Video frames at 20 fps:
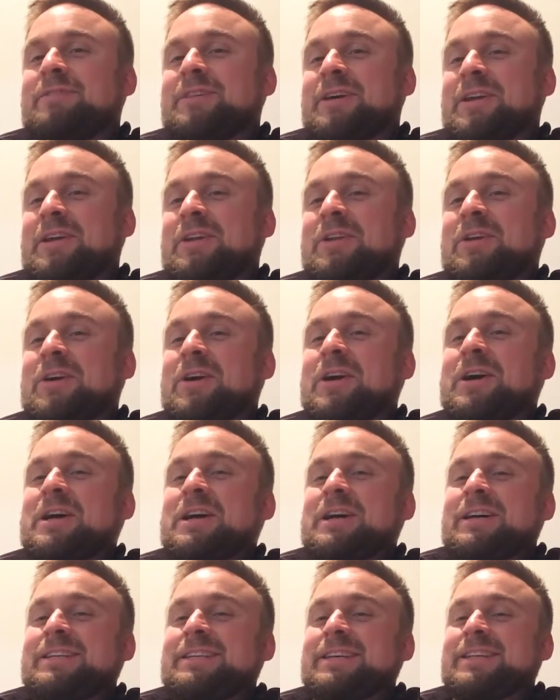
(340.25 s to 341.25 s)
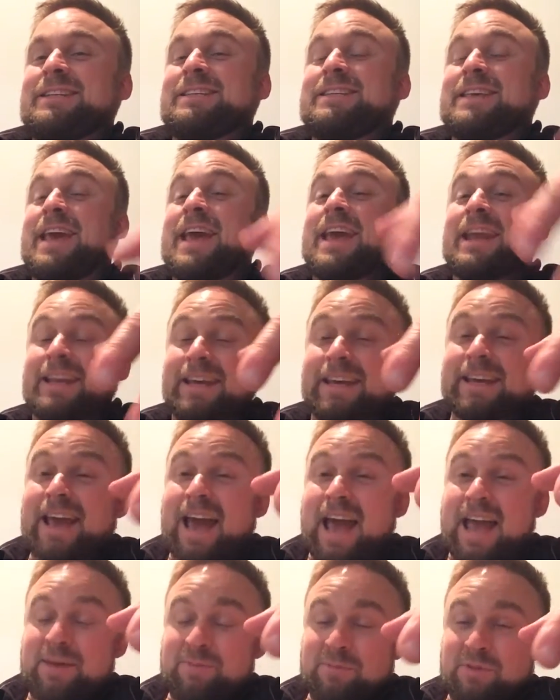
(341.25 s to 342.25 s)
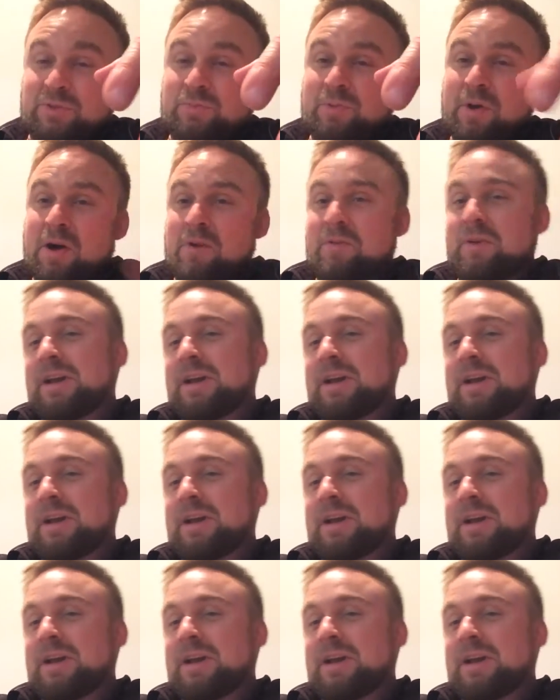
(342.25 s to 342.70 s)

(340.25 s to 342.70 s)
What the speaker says: Done a lot. So there's the inner game as well,